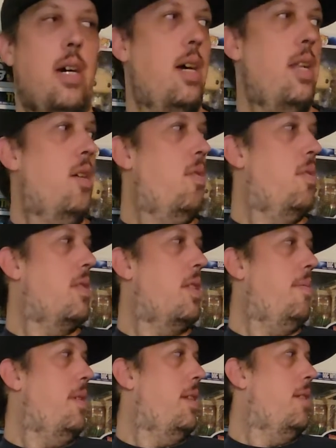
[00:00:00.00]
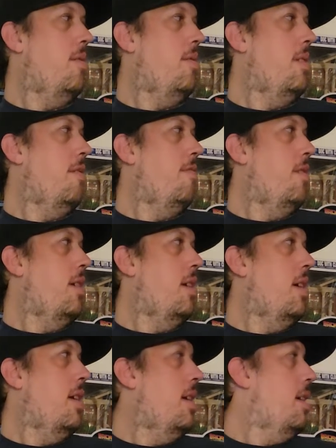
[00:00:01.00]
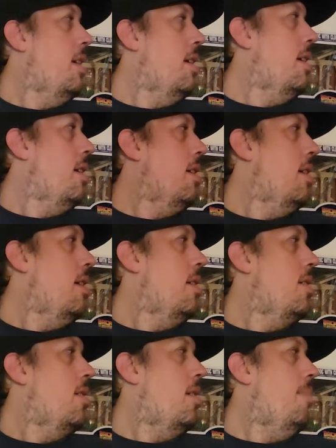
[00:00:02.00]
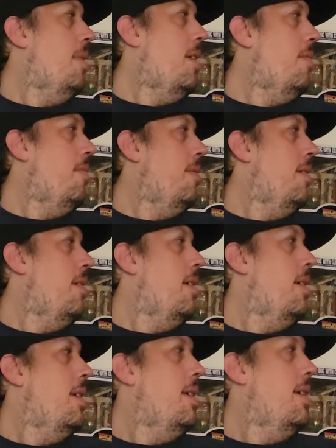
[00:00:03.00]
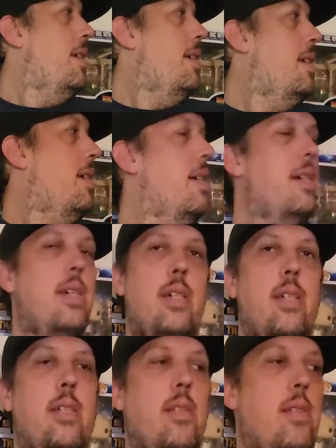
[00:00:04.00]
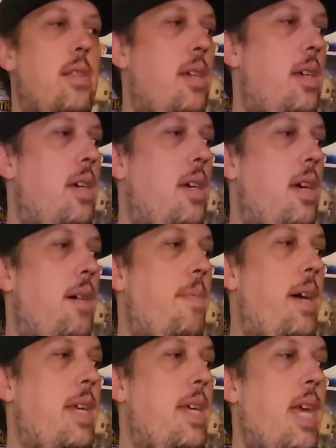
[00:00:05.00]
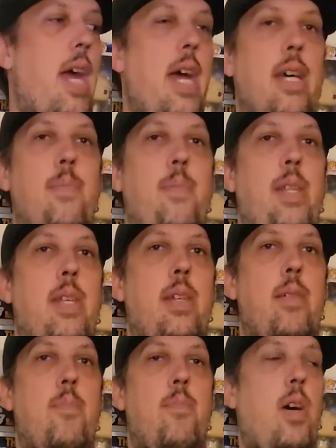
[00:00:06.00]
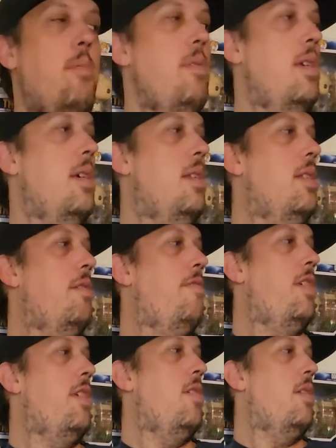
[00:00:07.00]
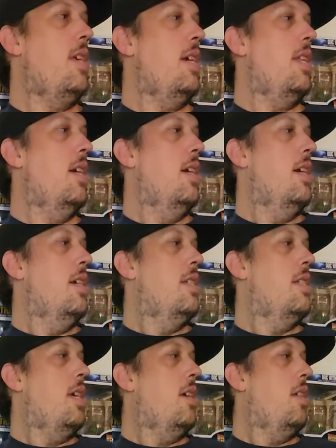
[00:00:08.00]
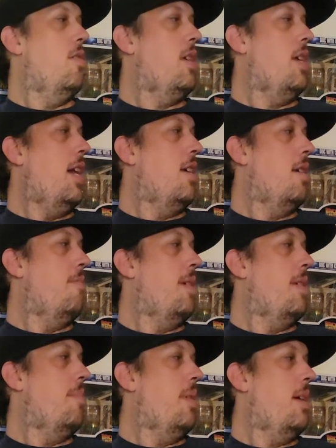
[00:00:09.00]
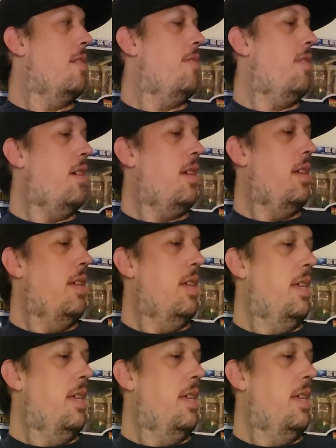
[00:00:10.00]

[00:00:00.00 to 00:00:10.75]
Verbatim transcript: I know it was limited bit die, to a different yeah, uh, here, certain amount. Ooh, yeah, my cat has made it probably into the video here. Say hello, cat. You're fake the box Paul.